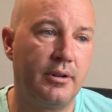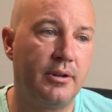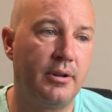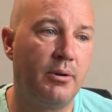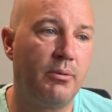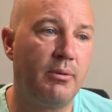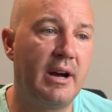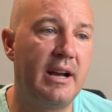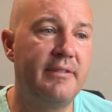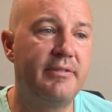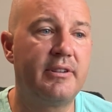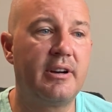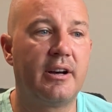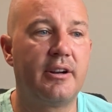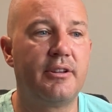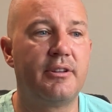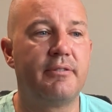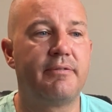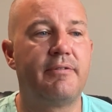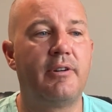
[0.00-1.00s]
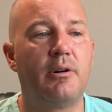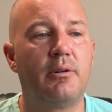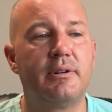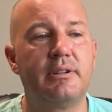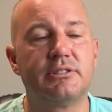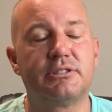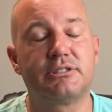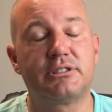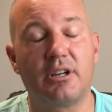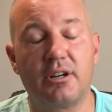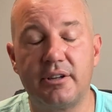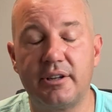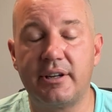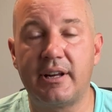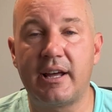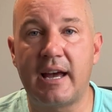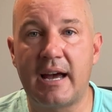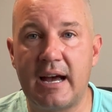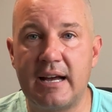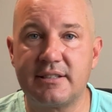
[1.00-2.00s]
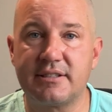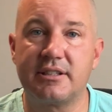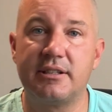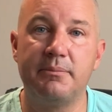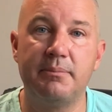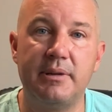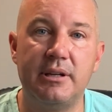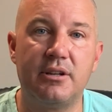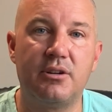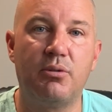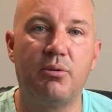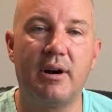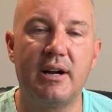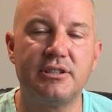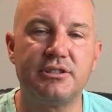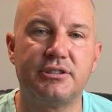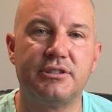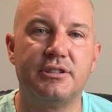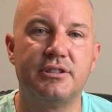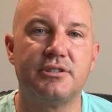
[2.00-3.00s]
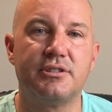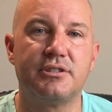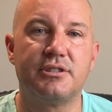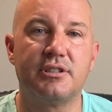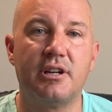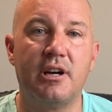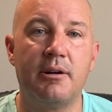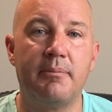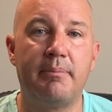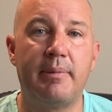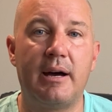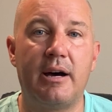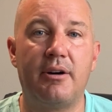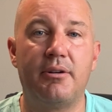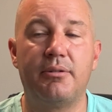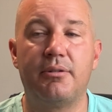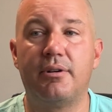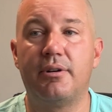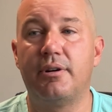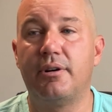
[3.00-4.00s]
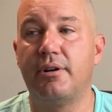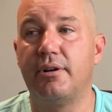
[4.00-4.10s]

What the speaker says: the wife got on the phone and started asking me questions about